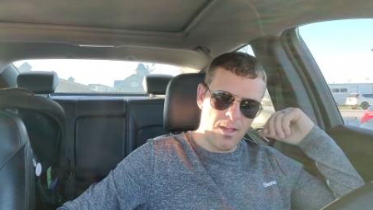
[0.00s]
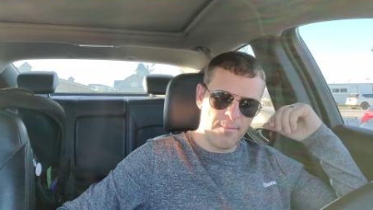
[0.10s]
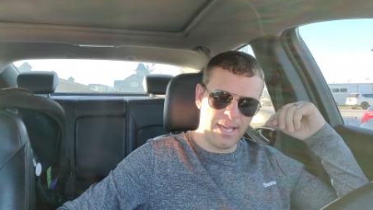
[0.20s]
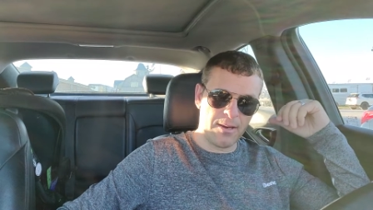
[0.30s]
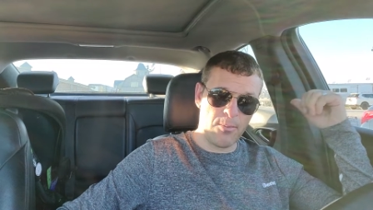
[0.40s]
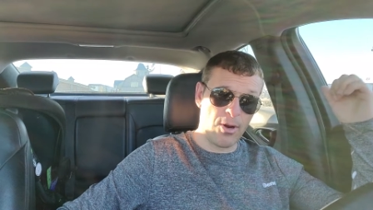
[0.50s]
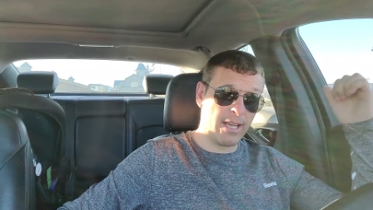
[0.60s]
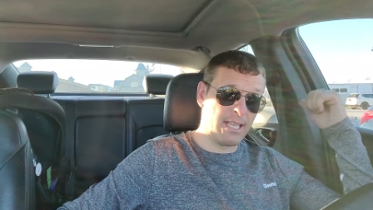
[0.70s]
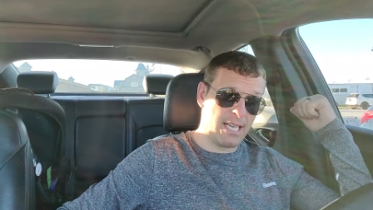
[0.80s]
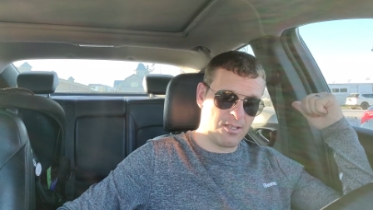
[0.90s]
making a
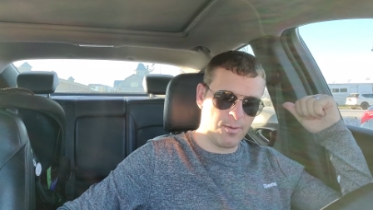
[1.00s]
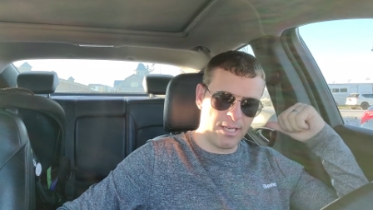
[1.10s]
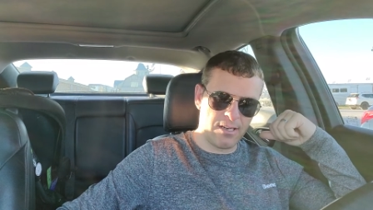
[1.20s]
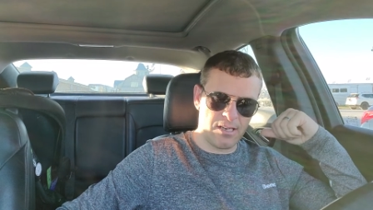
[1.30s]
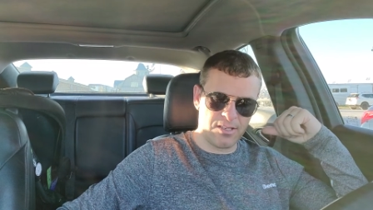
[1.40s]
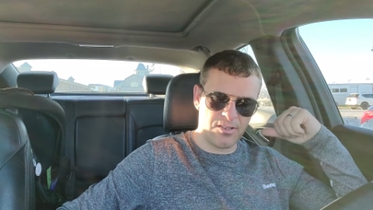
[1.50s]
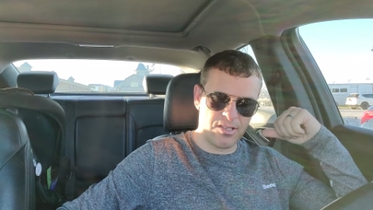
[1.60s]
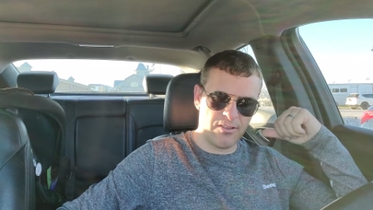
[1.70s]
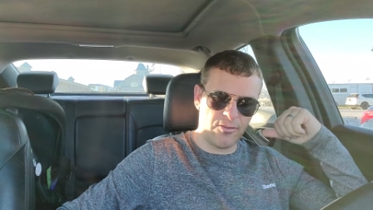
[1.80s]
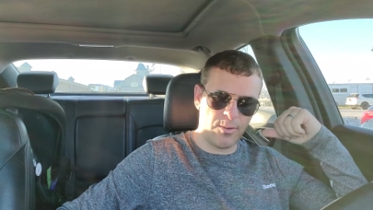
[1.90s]
break last week, costing
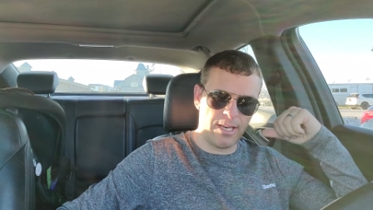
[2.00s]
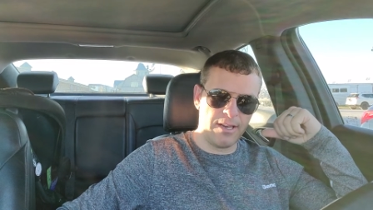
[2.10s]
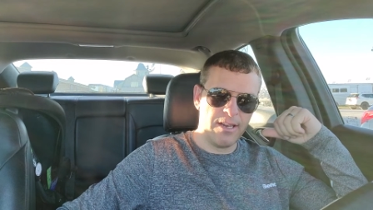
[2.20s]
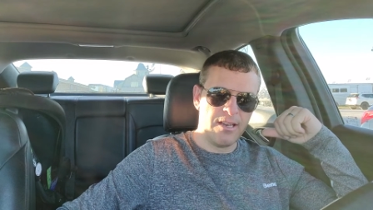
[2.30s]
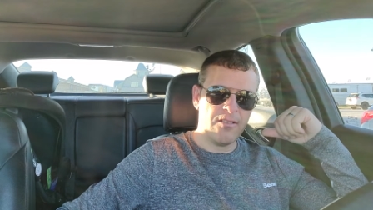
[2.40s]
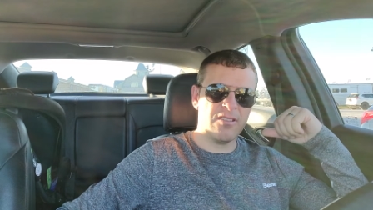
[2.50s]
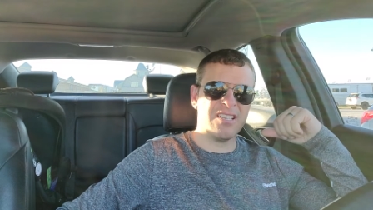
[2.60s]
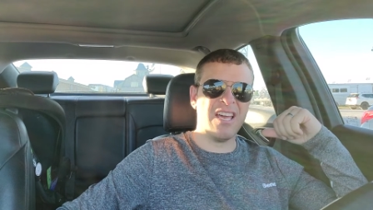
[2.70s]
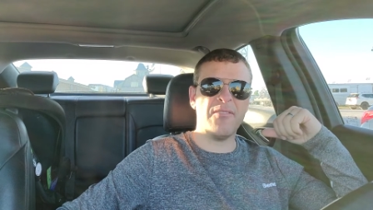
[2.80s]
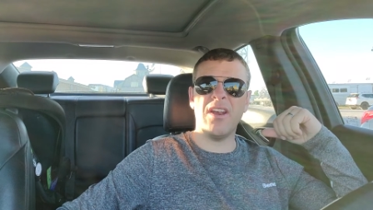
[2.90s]
yourself a win it's
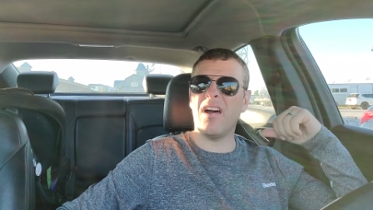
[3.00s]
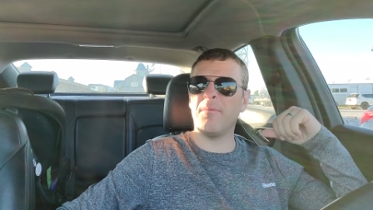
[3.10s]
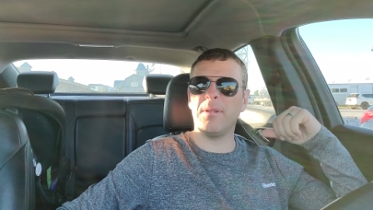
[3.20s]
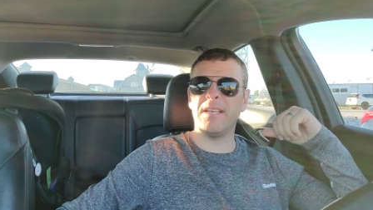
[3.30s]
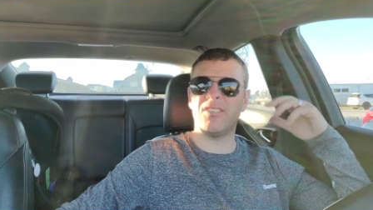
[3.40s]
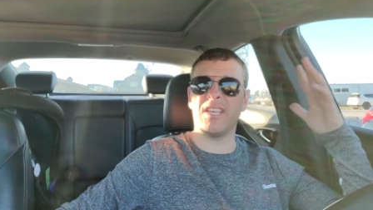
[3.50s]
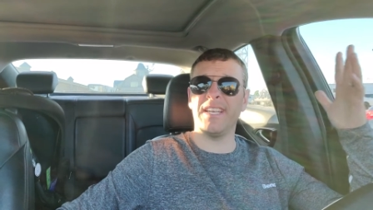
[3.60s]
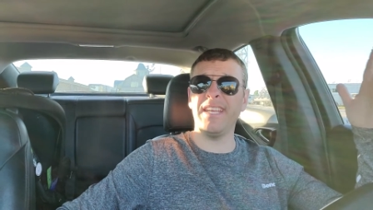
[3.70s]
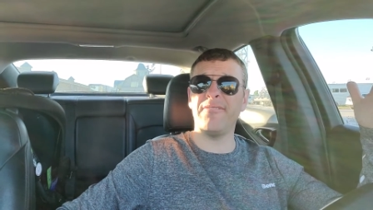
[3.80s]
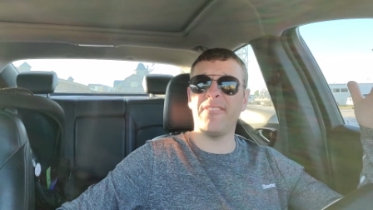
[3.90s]
kind of an odd place. She can
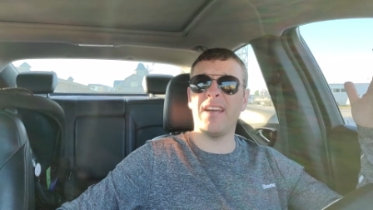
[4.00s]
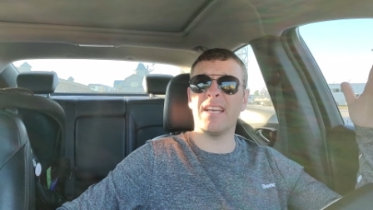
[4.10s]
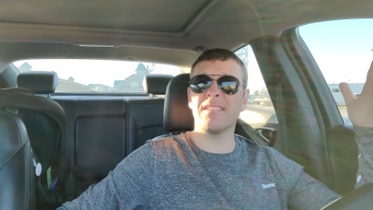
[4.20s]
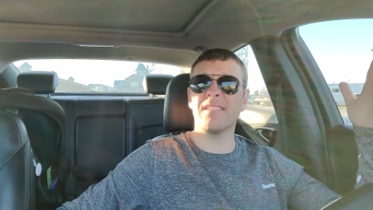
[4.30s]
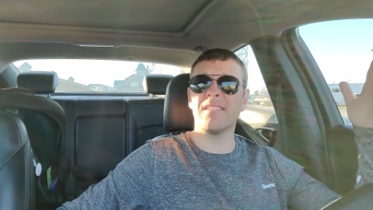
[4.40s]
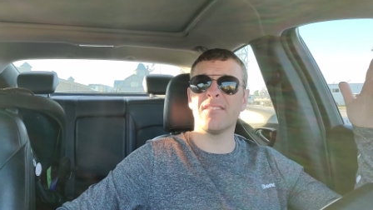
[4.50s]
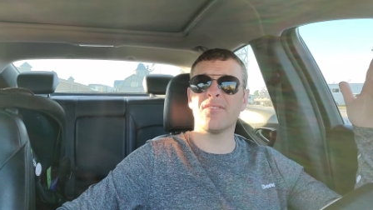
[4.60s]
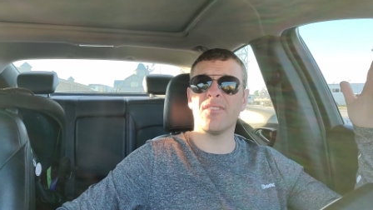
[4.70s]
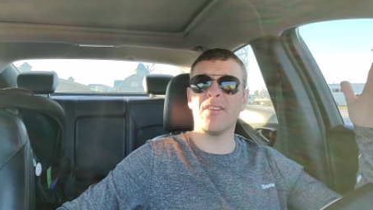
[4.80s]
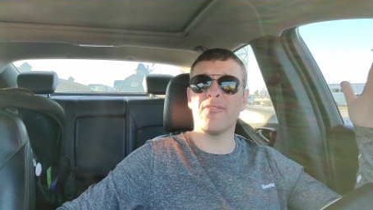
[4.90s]
lead fast,
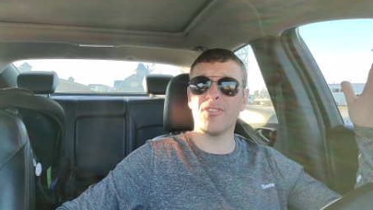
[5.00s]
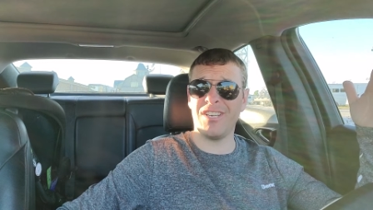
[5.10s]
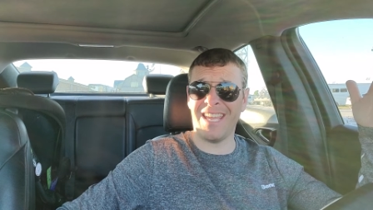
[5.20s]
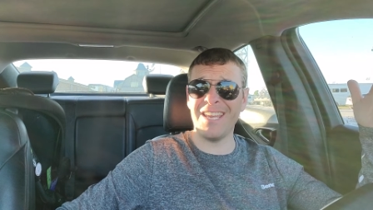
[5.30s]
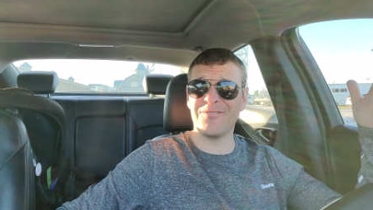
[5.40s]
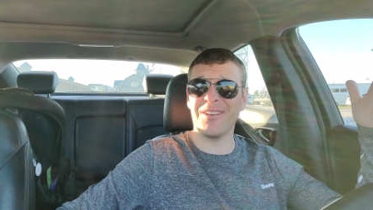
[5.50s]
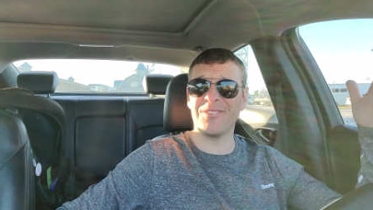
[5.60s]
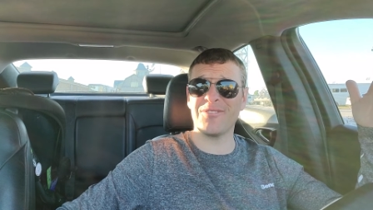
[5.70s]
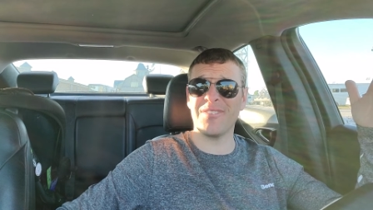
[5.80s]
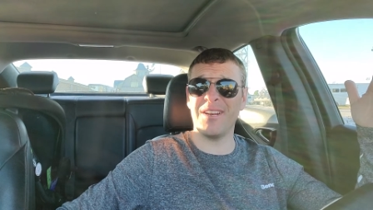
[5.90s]
so therefore she can trot the
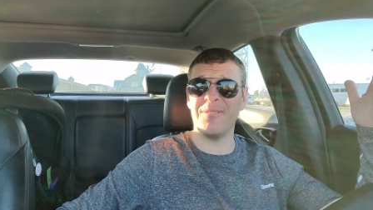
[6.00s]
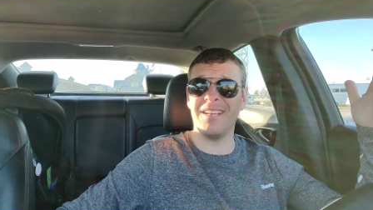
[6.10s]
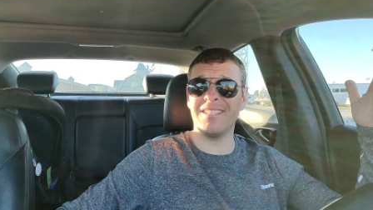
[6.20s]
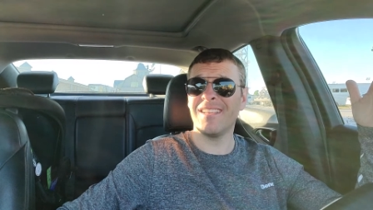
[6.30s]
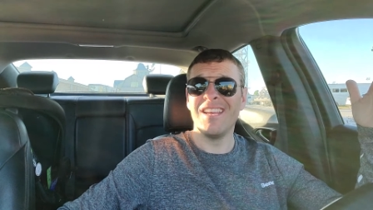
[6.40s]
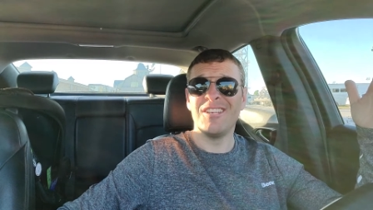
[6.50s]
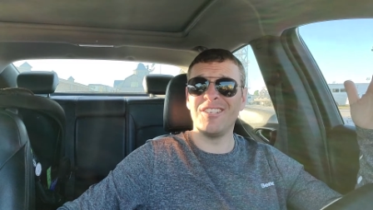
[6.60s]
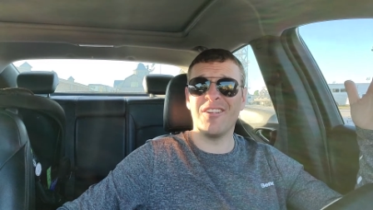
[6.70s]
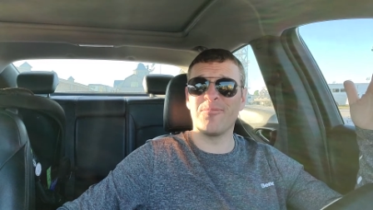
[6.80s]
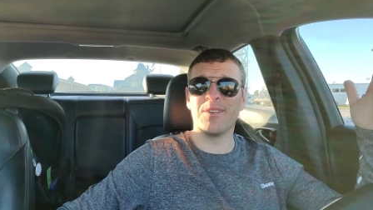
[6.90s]
straightaways. She
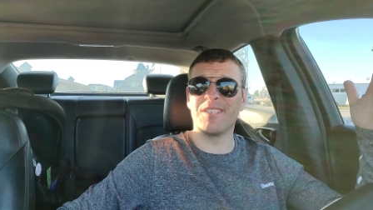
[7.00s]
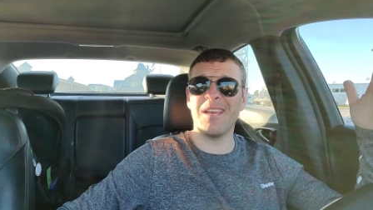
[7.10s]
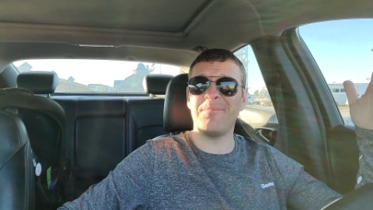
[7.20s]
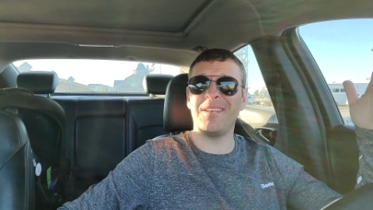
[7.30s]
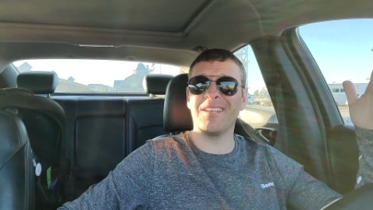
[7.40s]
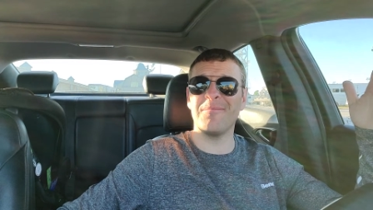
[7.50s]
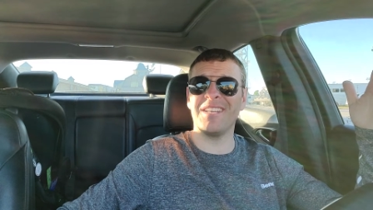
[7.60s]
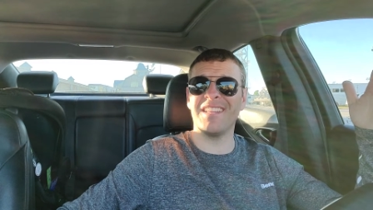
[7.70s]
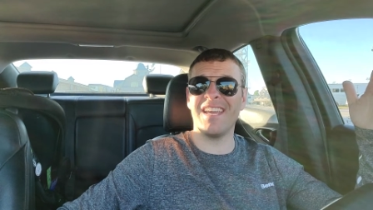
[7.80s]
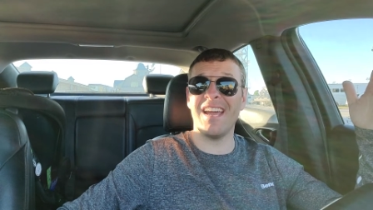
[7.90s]
never put a step in coming
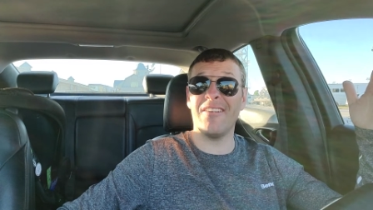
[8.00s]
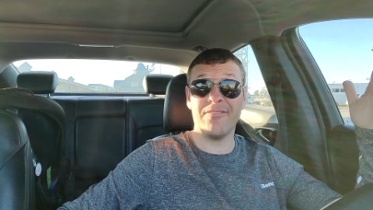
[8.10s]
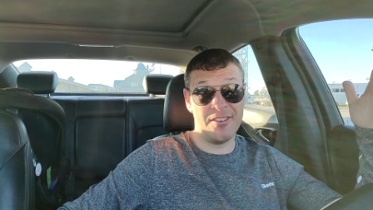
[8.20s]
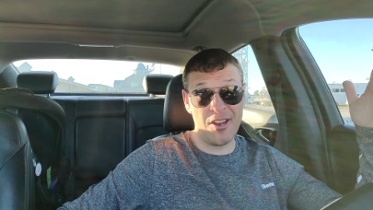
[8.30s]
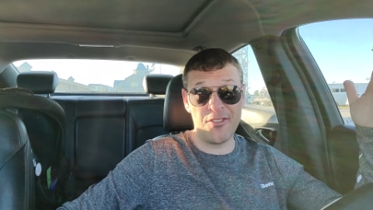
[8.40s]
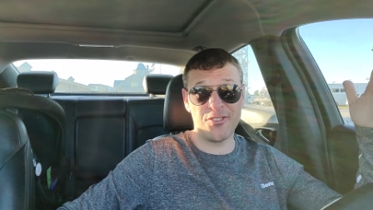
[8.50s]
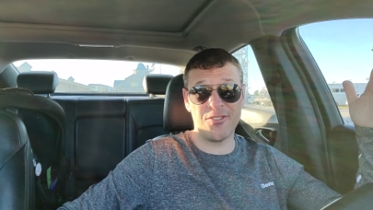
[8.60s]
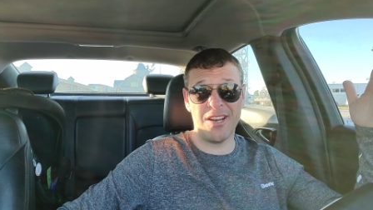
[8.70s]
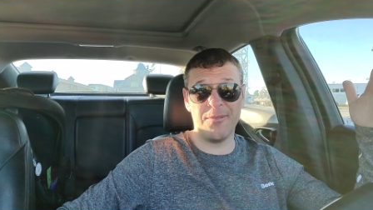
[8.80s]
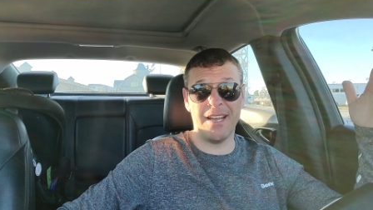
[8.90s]
to the half. Another
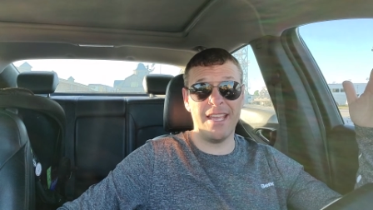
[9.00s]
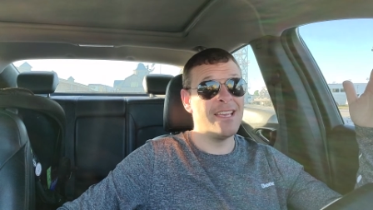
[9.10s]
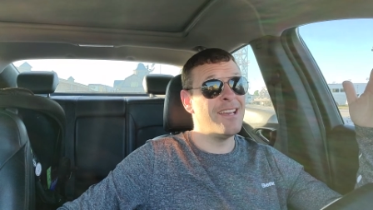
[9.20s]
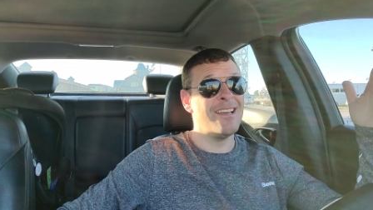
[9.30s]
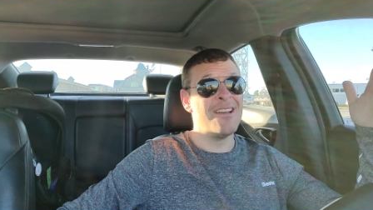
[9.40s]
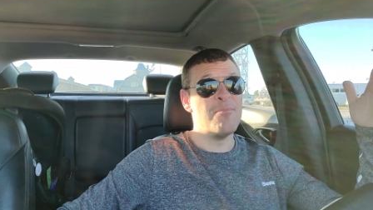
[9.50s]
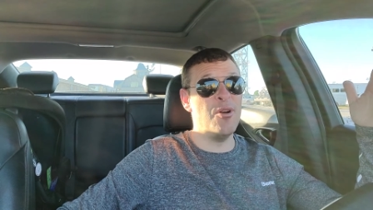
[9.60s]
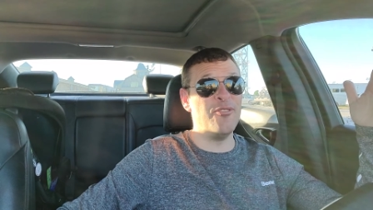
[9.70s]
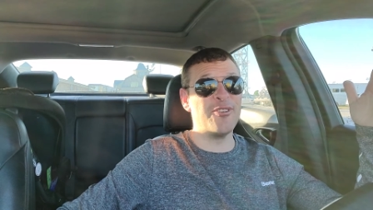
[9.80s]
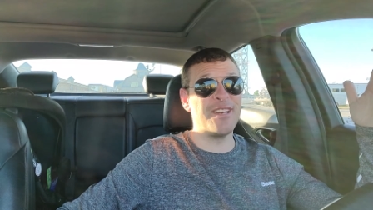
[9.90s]
straightaway. Moved her